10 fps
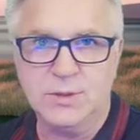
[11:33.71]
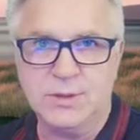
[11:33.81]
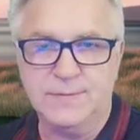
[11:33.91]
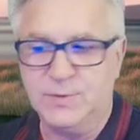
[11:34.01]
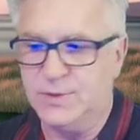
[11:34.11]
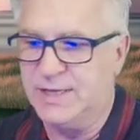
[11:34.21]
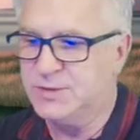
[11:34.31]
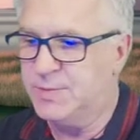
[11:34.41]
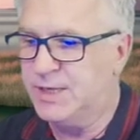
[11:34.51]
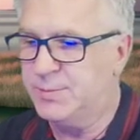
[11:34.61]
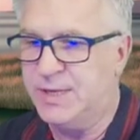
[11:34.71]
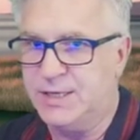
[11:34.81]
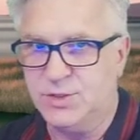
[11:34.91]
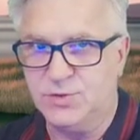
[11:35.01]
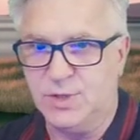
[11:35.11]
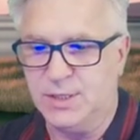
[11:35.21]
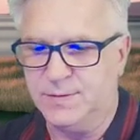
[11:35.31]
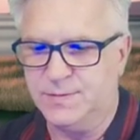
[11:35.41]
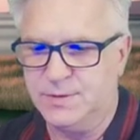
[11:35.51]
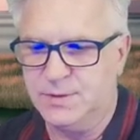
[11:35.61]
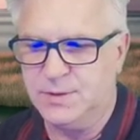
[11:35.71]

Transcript: we're looking for that's my pen drive